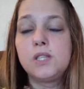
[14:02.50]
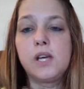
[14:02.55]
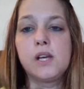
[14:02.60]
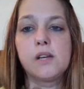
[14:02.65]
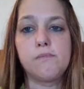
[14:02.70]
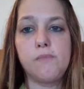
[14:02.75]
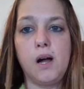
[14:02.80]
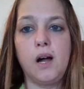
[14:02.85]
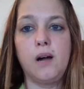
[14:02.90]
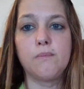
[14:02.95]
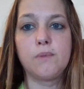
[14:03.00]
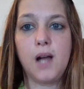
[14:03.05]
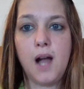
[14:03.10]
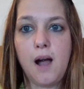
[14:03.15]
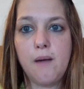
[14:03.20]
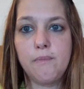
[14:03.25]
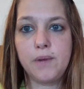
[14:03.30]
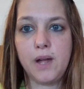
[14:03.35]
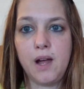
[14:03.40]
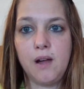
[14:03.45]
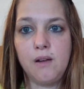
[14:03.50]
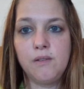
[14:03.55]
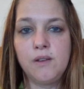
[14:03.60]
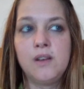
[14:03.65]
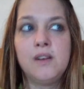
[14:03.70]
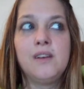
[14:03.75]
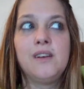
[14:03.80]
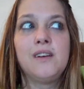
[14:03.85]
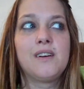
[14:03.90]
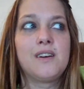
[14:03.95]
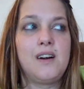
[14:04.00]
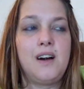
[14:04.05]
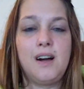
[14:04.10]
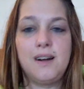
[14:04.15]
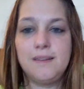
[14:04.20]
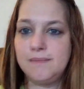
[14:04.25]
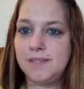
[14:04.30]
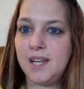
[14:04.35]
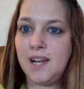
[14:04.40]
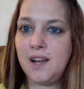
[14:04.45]
like, Mom, calm down.
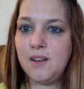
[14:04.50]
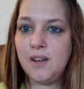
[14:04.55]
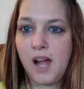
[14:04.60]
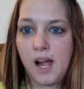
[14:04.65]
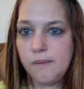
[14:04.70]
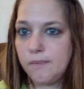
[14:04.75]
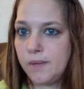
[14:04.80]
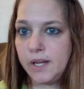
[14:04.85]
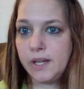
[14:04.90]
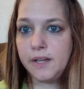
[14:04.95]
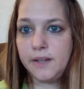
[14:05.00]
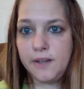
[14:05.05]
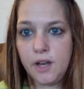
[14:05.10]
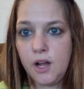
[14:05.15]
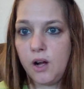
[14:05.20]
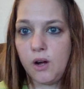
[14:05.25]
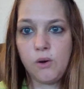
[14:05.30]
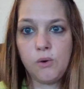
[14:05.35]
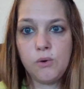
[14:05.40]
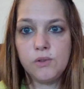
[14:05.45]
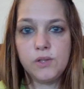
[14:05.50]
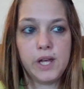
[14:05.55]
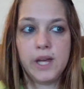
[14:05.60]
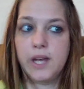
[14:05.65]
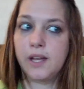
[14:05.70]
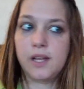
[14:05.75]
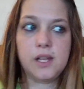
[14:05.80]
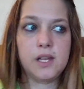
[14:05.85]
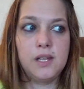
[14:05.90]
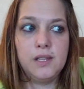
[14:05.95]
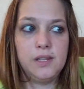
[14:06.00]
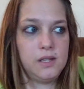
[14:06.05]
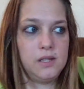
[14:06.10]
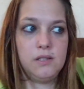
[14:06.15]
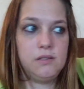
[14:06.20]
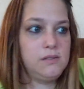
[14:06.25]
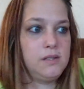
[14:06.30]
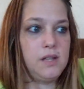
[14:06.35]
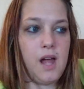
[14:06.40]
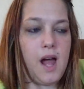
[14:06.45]
Calm down. I'm like, no. Like,
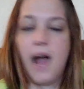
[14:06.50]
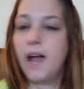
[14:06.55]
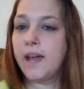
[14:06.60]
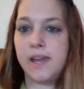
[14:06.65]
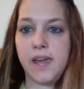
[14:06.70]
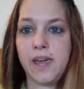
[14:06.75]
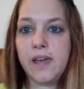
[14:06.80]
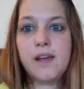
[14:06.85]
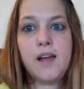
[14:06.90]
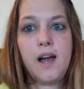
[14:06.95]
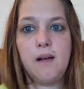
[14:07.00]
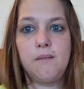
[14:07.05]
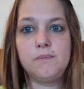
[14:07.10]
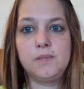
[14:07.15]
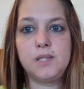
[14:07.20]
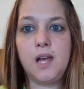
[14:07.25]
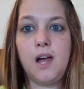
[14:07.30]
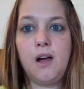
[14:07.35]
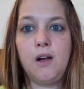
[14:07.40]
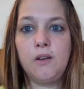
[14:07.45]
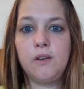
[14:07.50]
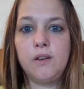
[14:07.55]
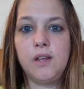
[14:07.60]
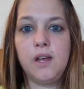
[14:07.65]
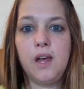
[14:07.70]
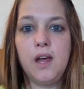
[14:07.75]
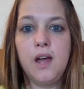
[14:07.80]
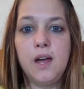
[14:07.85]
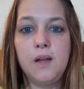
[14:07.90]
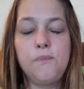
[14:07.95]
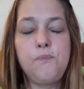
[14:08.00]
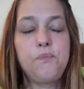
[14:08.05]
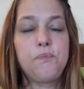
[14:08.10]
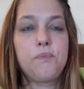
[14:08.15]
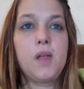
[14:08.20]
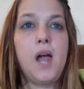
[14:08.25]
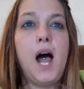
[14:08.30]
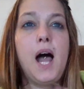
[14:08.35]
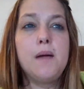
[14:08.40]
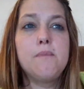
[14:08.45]
I can't calm down. And
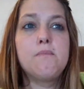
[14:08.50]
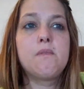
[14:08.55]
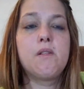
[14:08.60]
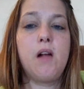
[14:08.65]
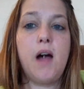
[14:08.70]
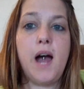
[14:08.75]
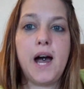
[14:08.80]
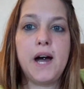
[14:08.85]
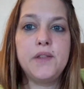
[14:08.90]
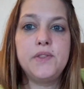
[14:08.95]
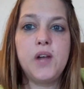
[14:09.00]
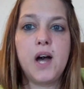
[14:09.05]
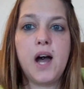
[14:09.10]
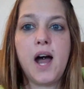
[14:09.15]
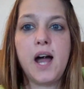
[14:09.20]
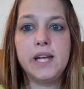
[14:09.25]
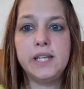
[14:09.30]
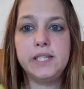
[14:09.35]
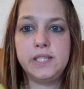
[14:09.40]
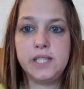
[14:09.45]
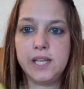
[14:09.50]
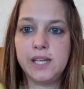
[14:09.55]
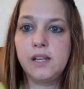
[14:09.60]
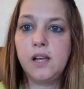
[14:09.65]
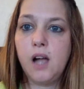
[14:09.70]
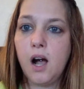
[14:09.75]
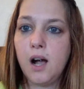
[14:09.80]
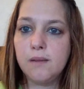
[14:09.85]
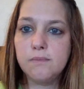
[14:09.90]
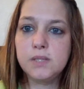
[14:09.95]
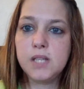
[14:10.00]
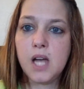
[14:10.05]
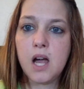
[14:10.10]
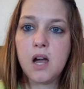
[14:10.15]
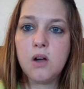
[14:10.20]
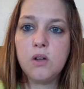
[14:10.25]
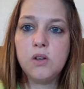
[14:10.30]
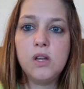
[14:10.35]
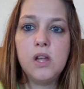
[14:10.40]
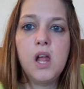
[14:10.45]
I'm glad that I did calm
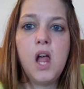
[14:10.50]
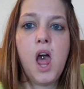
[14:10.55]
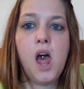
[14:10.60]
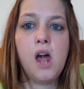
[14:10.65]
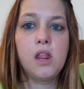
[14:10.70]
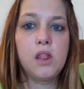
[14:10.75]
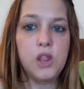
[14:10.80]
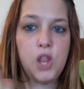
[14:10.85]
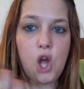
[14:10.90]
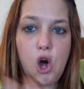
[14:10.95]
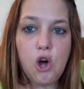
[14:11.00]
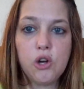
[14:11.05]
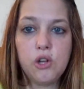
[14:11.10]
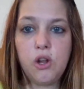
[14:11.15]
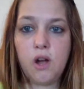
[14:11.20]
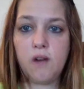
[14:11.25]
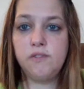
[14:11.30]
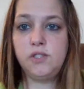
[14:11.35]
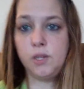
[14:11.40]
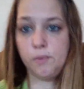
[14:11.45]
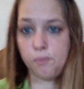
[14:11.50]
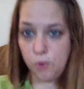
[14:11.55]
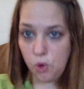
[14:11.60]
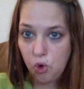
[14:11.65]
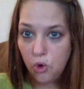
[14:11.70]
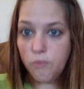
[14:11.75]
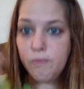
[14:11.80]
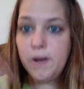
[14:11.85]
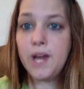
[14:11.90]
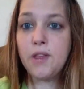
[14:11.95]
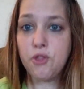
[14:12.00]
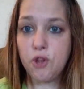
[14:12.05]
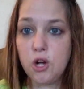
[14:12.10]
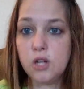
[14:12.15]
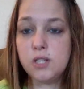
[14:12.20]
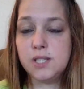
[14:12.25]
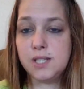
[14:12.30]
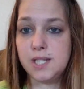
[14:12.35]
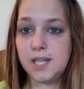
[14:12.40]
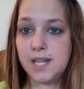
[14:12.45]
down long enough to pull my
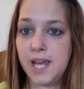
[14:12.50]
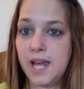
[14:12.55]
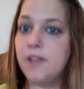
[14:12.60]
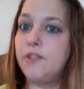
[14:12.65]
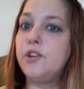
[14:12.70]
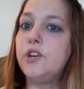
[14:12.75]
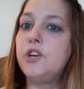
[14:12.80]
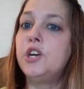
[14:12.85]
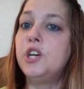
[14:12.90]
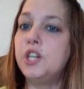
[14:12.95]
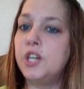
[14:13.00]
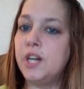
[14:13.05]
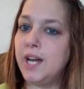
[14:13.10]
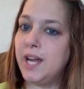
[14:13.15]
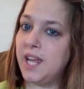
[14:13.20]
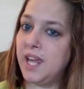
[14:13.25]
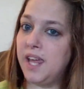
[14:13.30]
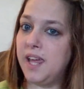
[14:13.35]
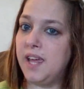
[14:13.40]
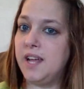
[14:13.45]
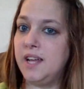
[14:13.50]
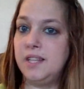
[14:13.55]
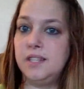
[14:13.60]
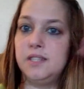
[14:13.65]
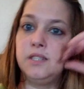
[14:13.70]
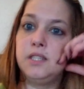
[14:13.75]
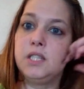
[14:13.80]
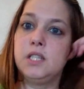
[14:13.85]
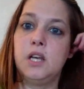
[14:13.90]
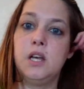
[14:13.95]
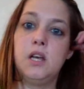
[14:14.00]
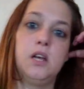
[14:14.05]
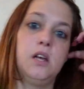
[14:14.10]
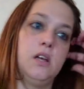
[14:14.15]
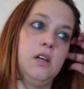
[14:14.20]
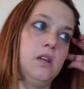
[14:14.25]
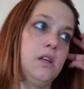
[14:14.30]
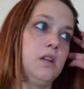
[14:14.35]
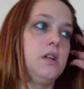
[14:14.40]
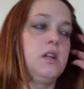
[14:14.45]
thoughts together and
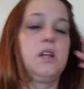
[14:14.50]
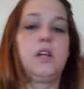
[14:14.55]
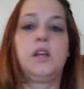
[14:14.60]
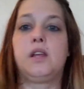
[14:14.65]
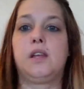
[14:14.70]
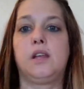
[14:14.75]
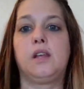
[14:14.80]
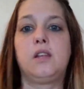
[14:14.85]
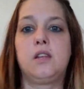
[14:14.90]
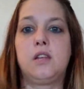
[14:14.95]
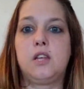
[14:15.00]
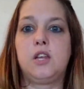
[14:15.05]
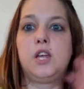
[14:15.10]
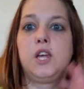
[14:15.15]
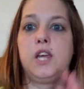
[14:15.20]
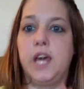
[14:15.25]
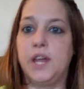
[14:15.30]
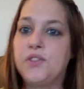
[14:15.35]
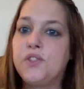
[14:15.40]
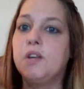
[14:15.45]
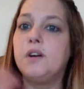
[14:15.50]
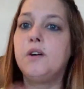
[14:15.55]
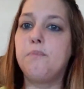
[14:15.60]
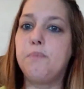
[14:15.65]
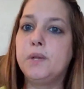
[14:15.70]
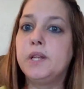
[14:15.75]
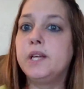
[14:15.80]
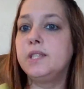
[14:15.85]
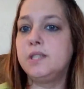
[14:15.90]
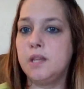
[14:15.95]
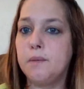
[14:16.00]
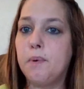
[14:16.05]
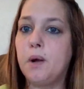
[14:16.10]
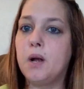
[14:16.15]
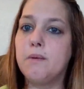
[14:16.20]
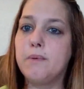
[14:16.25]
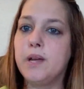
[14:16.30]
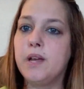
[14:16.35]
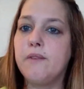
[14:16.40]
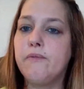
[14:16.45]
get the police
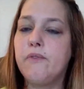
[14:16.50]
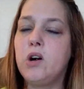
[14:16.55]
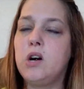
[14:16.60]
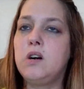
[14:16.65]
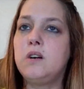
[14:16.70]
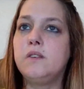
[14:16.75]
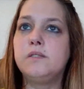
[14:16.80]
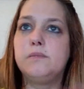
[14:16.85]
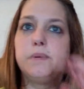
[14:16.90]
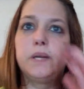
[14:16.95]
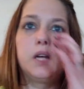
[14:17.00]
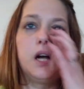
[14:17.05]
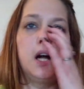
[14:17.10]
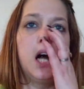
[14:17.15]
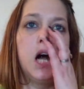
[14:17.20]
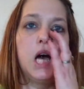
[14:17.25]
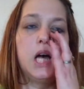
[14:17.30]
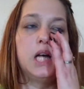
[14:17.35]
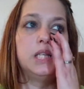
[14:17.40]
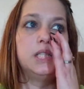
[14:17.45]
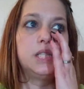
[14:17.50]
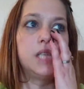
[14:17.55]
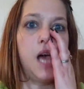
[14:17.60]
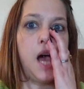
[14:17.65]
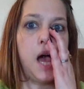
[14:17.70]
department involved, because,